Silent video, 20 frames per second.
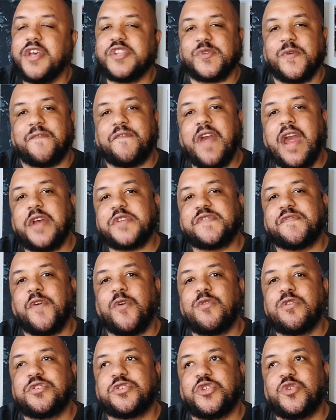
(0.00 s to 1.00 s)
So fast
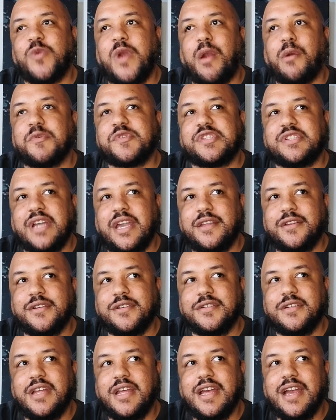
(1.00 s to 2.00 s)
forward 2 hours
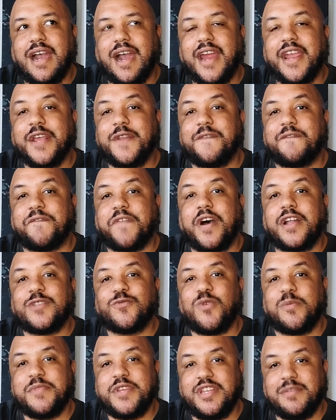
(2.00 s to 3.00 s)
later, I get a
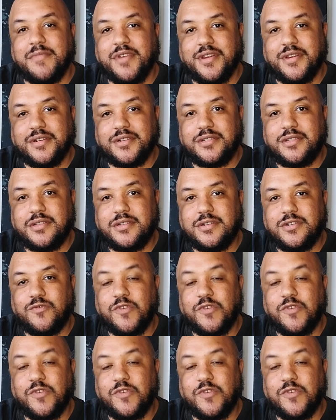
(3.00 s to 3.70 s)
follow-up email.